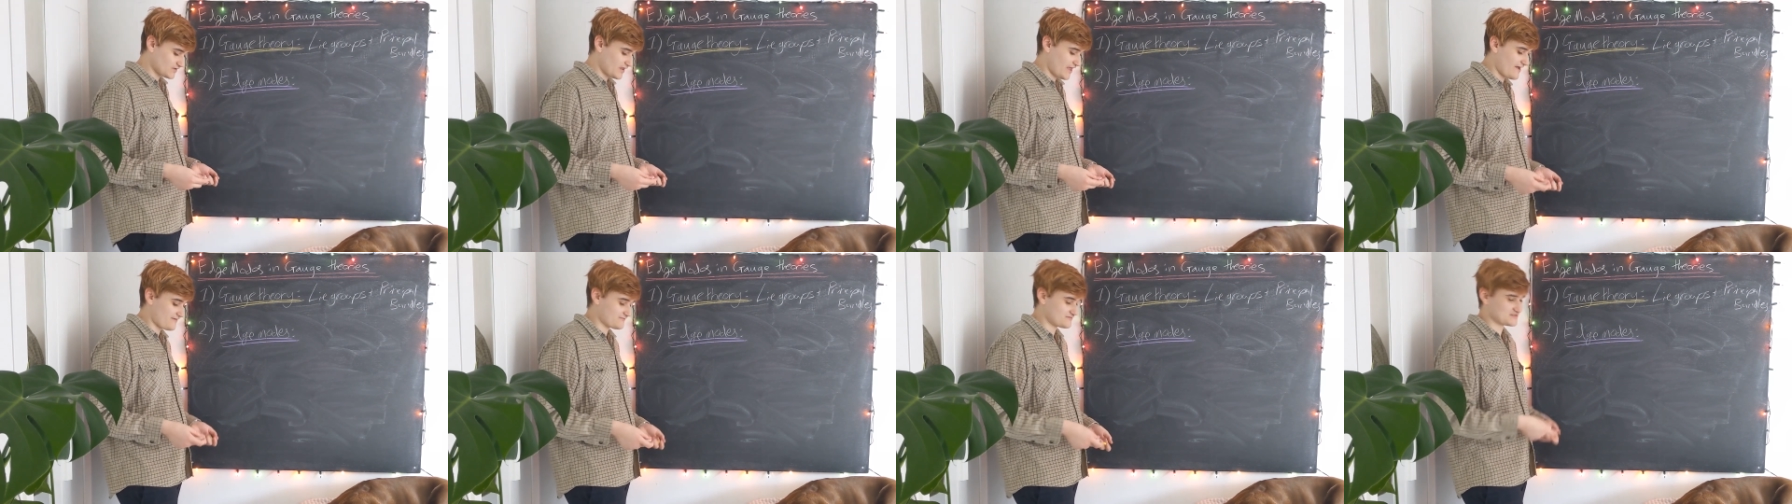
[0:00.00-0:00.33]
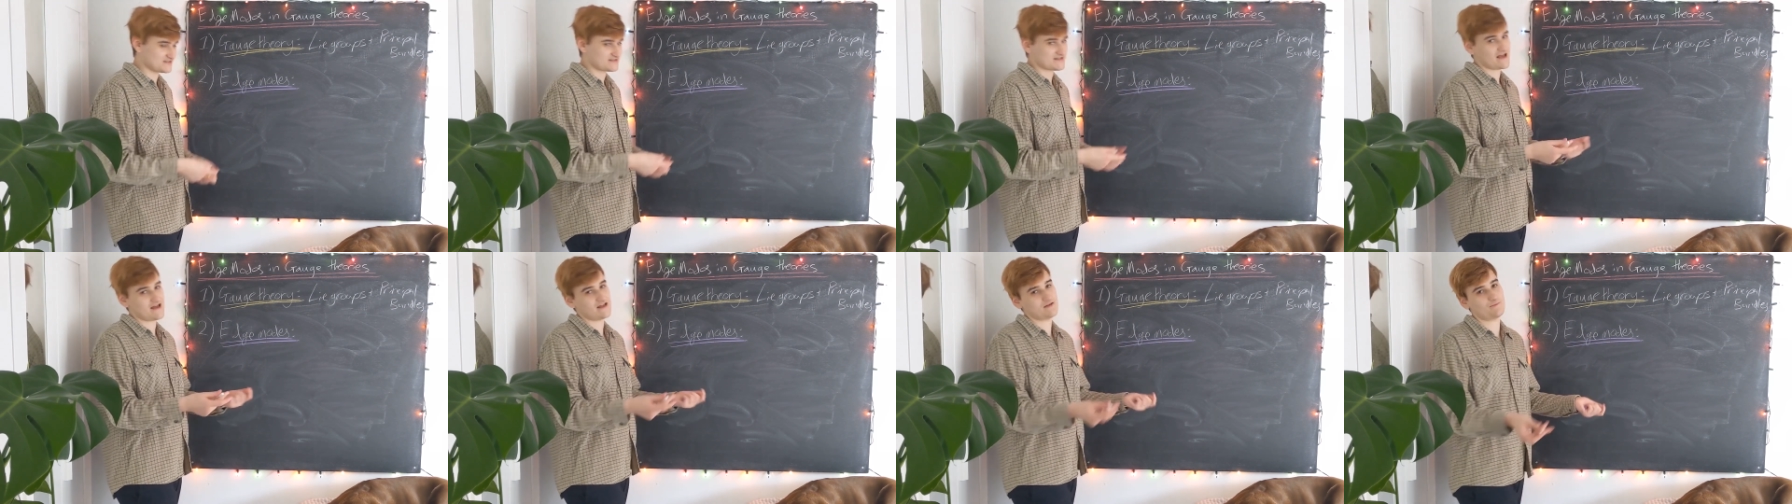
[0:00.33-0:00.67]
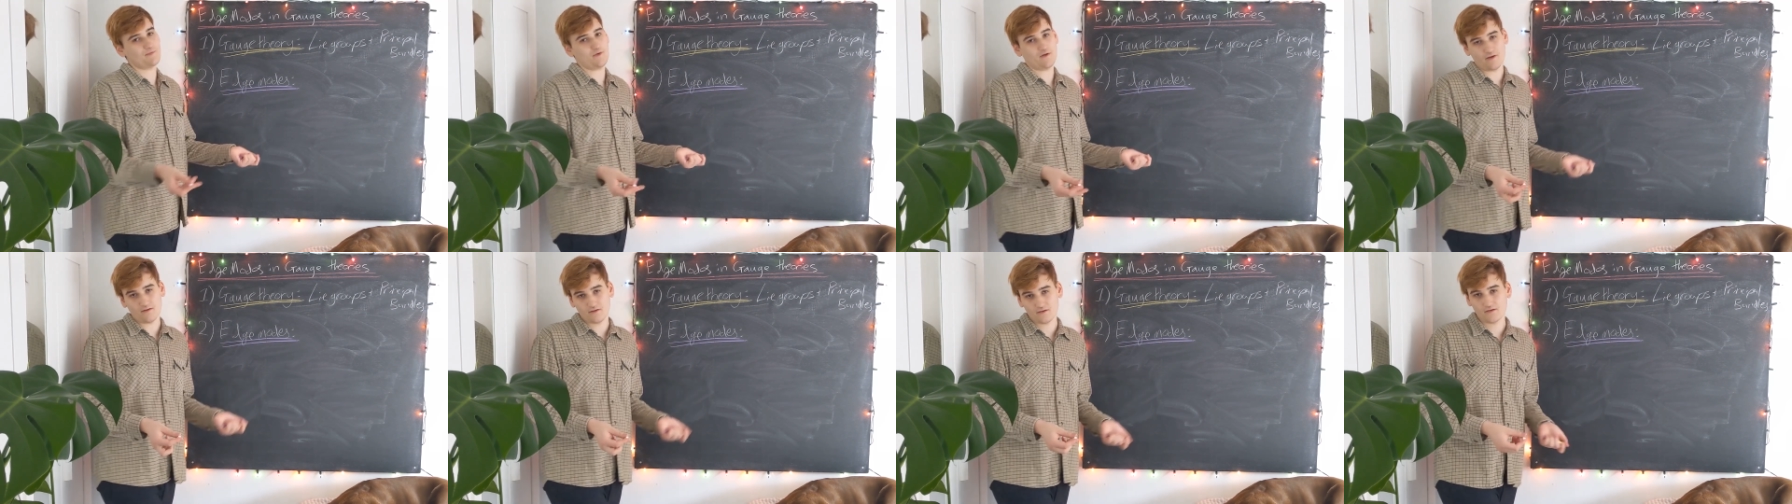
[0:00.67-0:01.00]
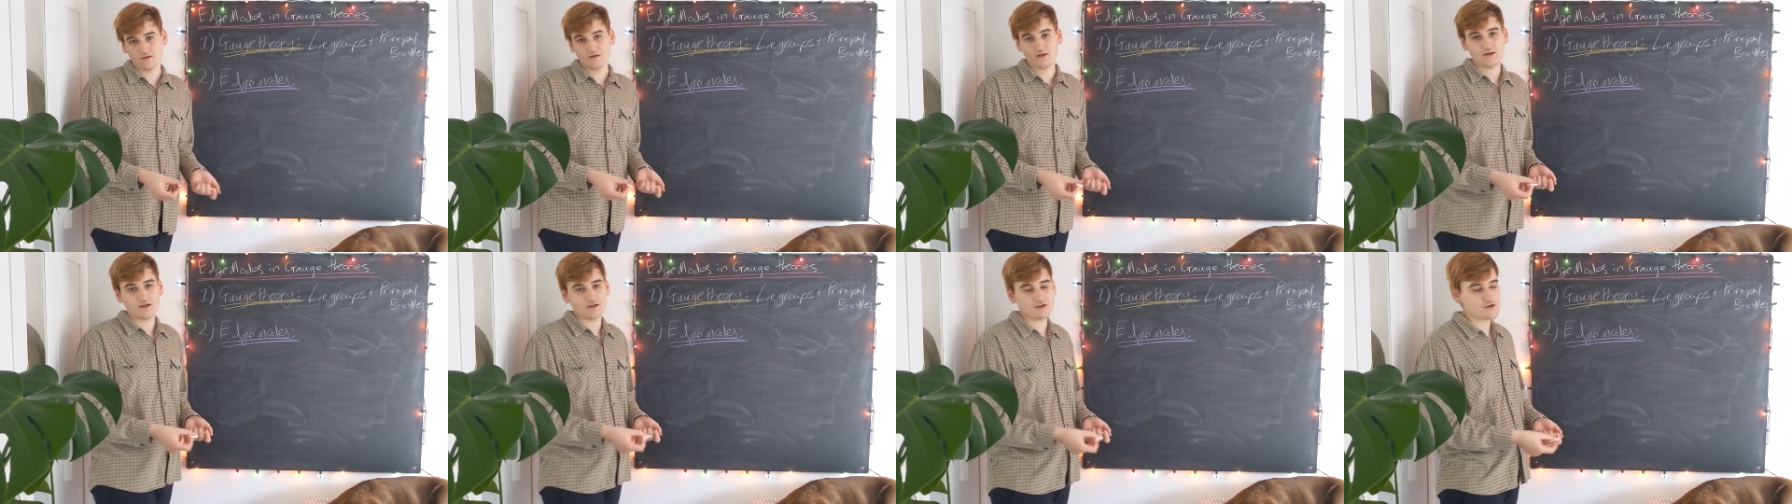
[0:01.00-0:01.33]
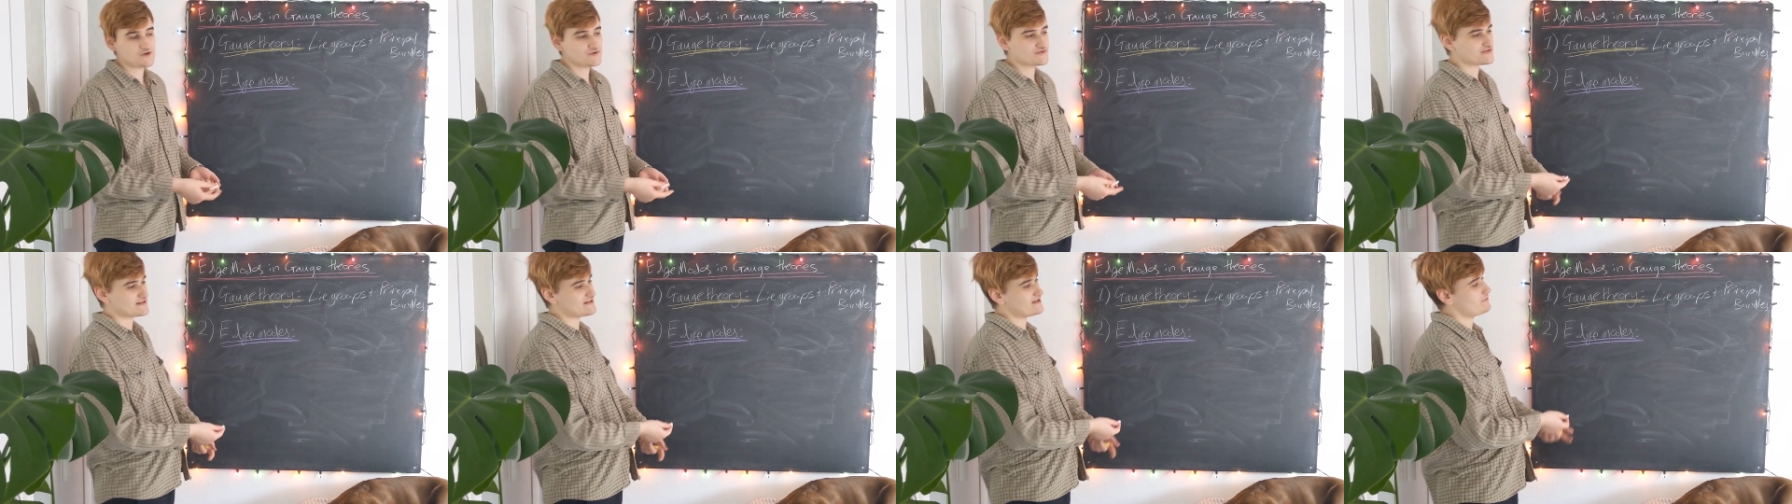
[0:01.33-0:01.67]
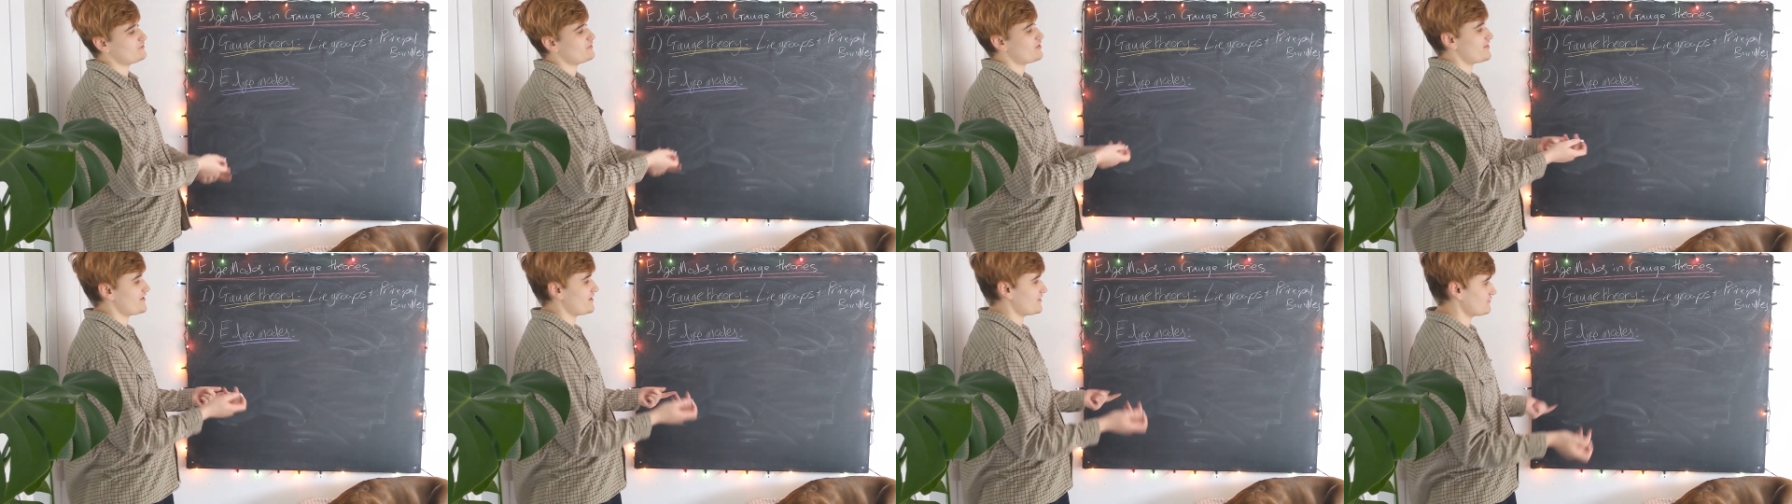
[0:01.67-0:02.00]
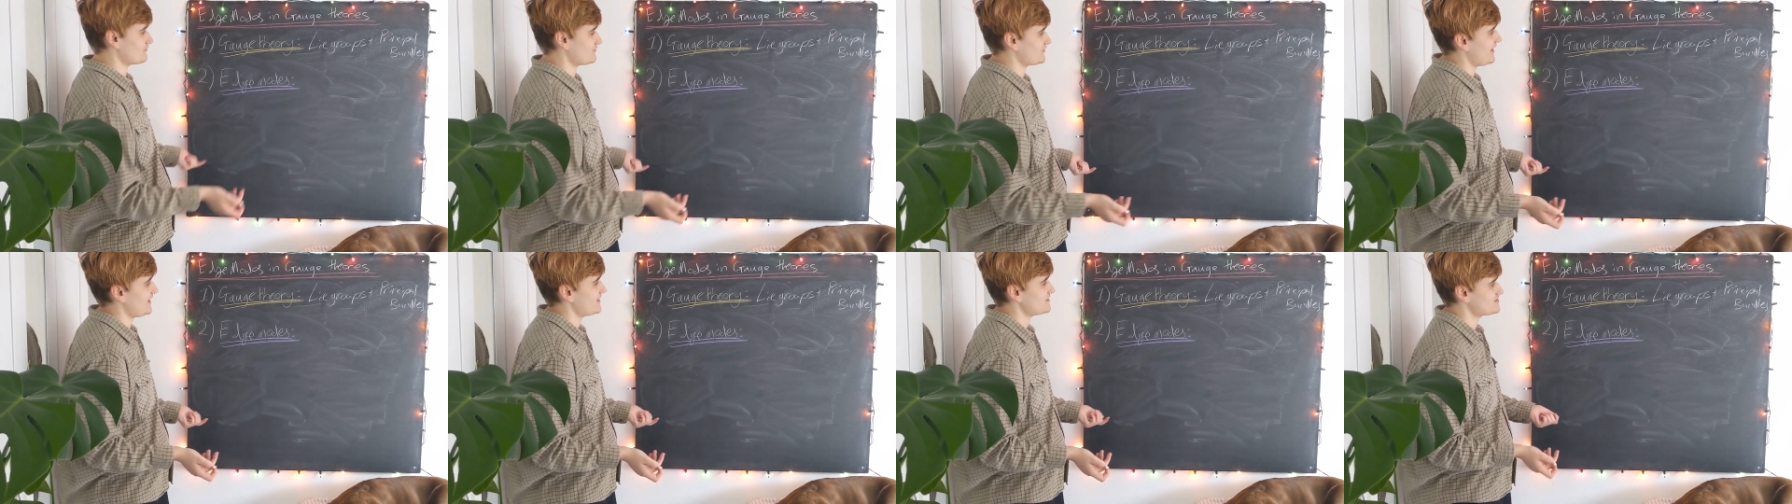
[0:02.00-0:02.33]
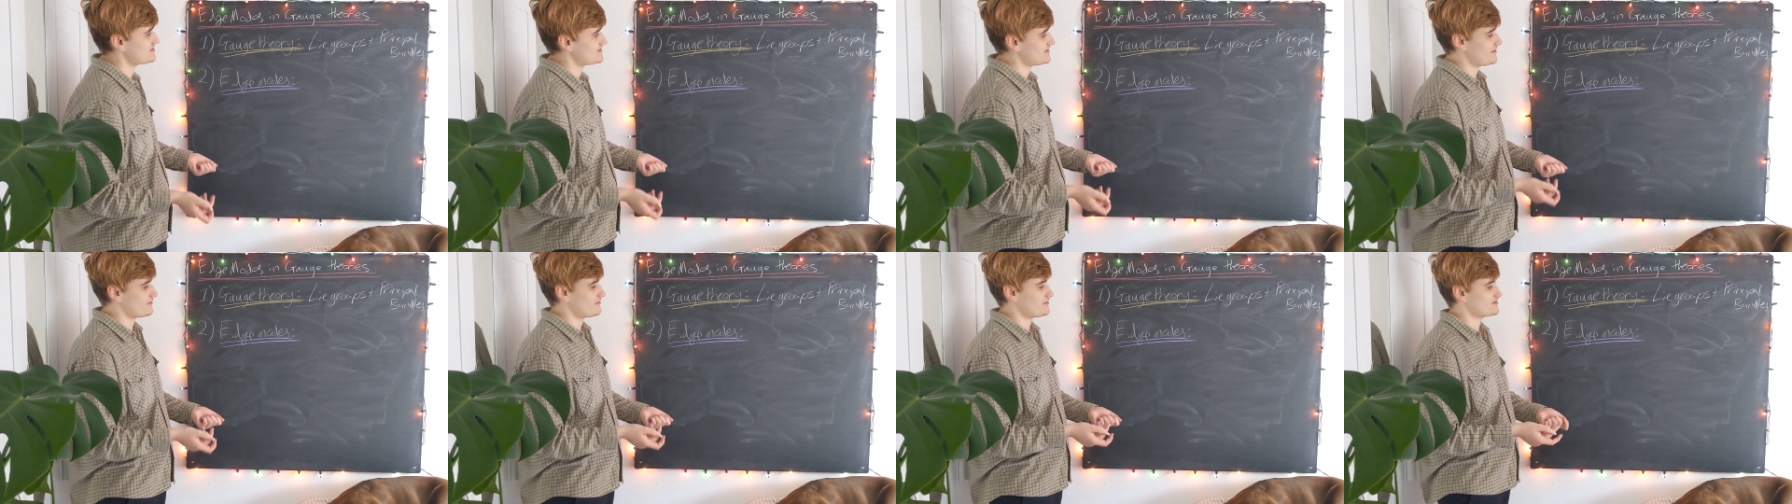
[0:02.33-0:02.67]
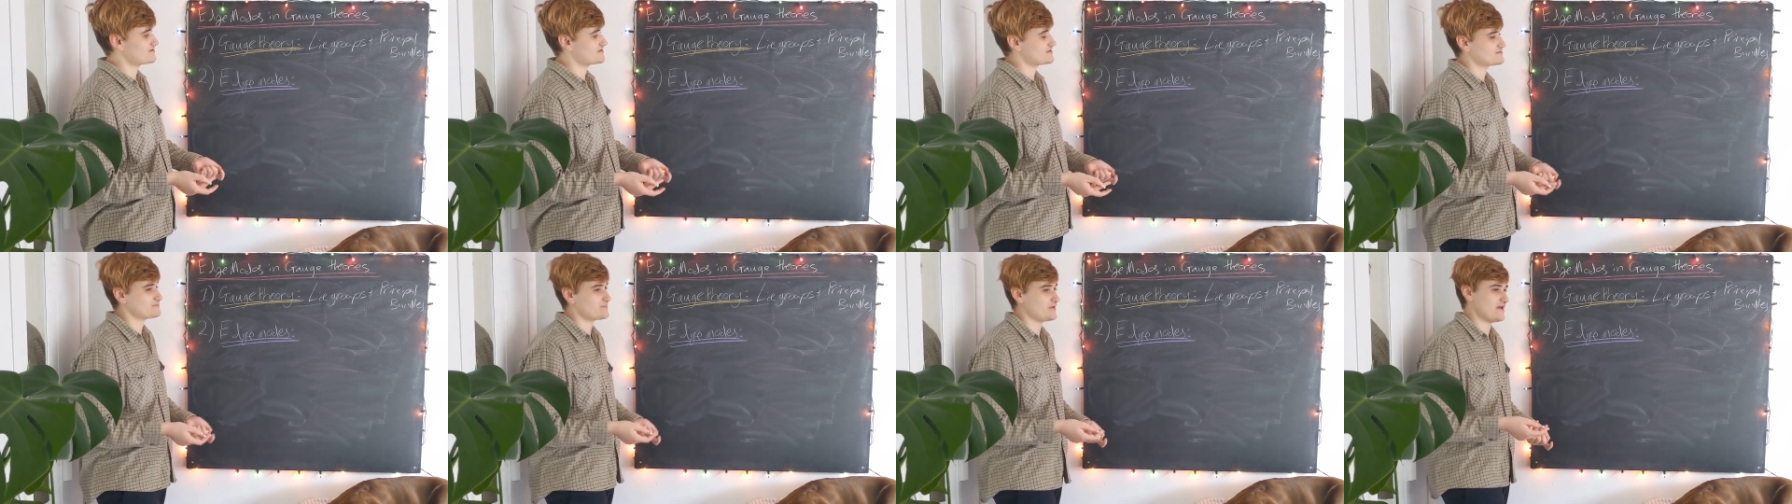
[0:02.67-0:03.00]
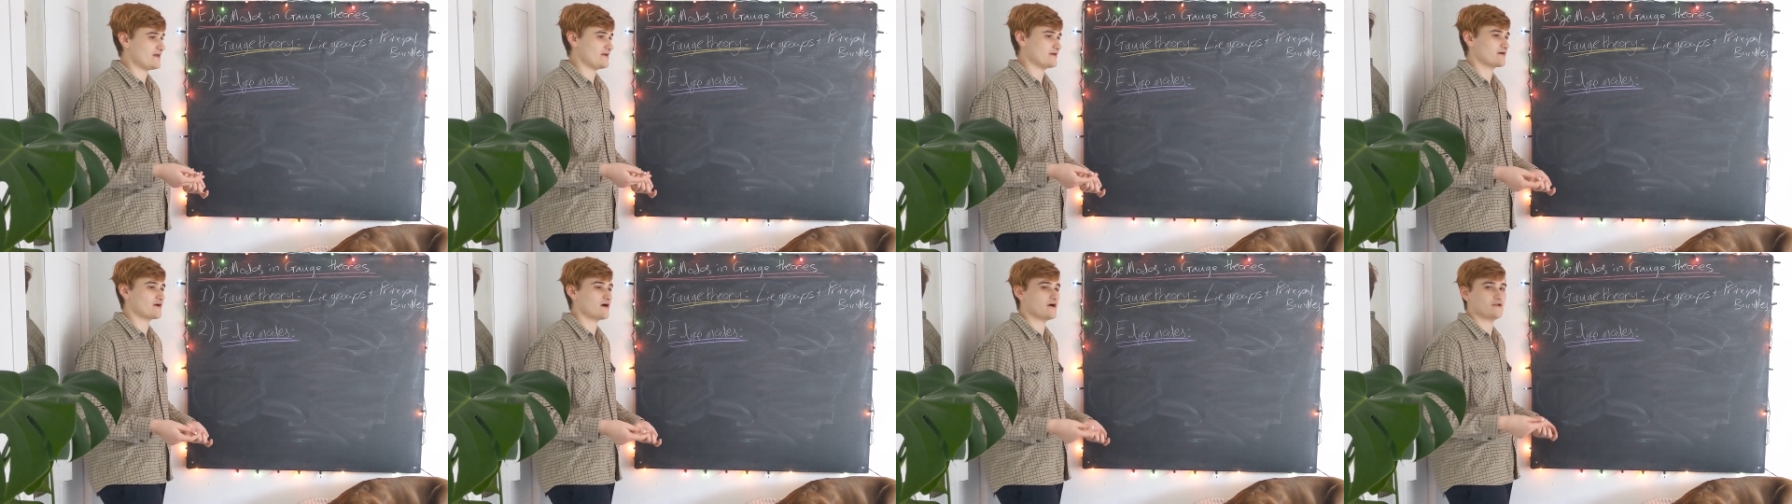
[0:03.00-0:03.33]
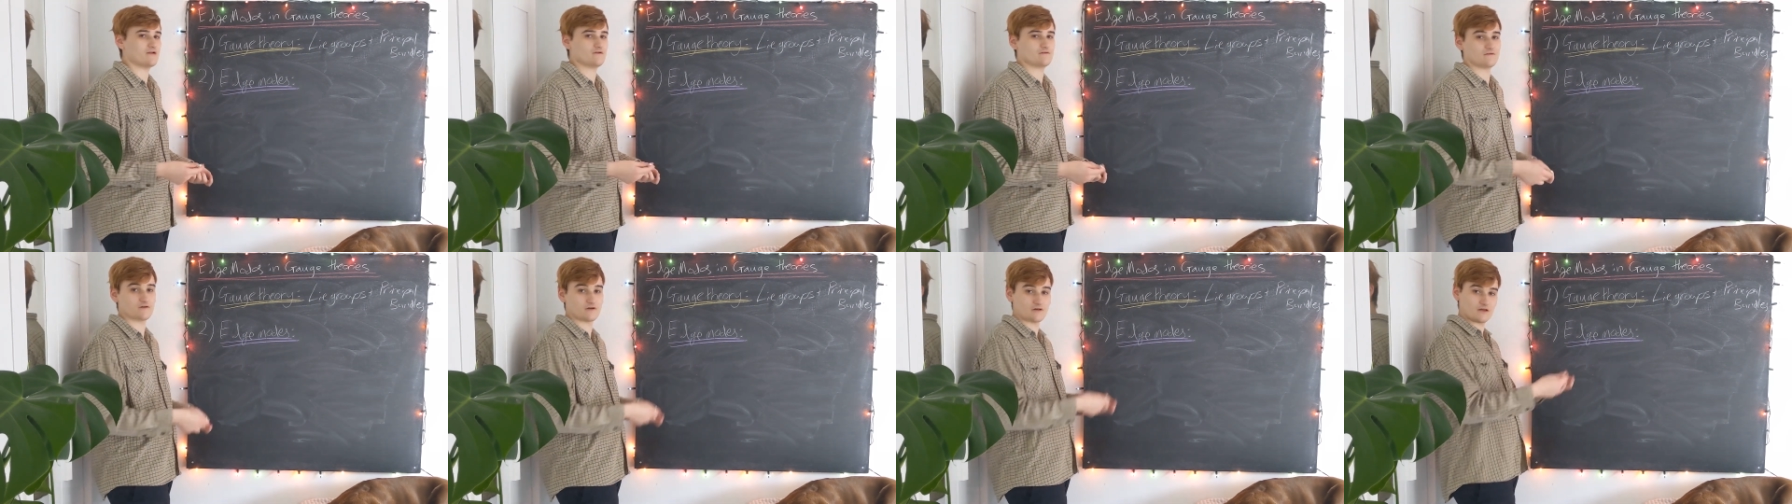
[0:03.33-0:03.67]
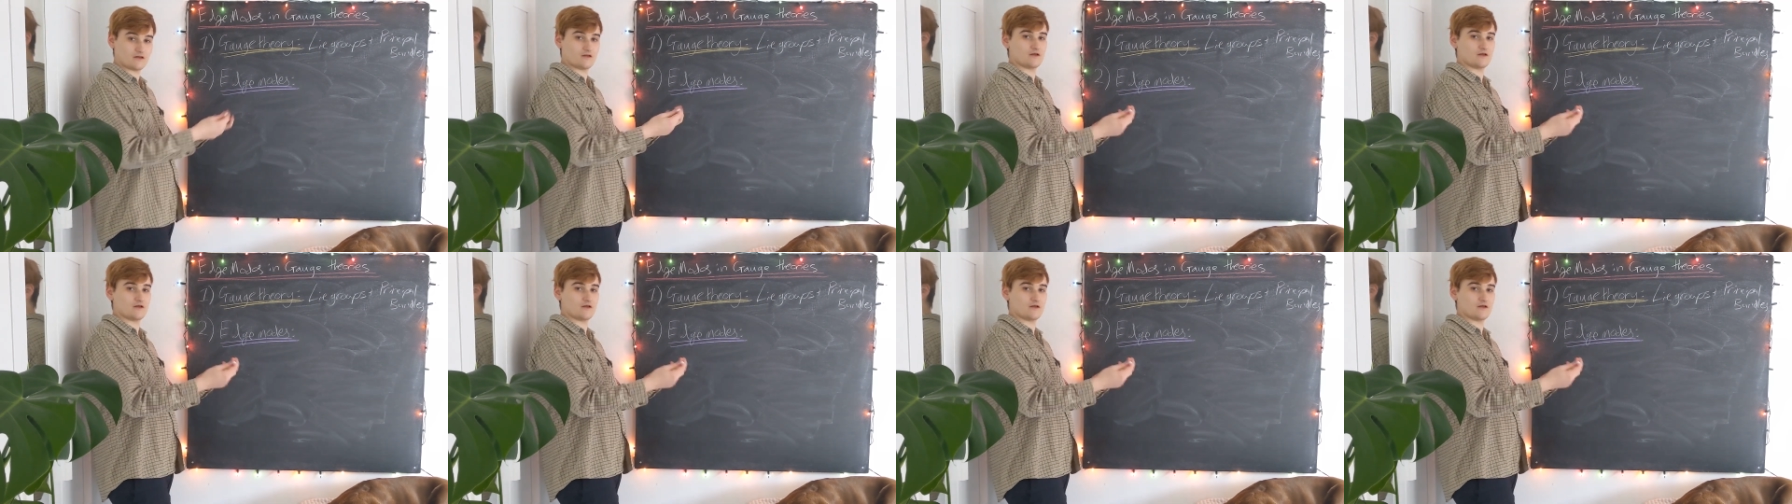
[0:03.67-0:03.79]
haven't said, but usually we think of gauge theories as being kind of